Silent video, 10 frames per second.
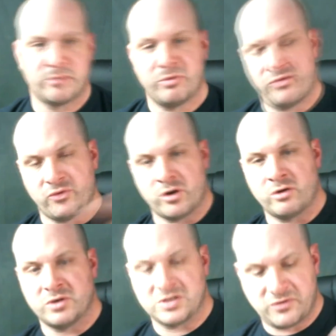Before
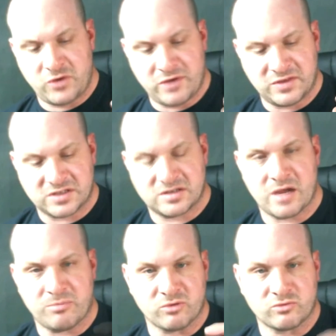it was if you have the
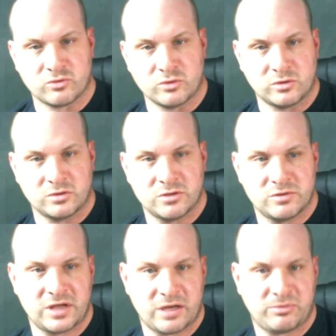sniper rule, you
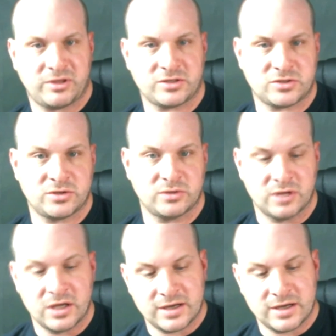would get a +2.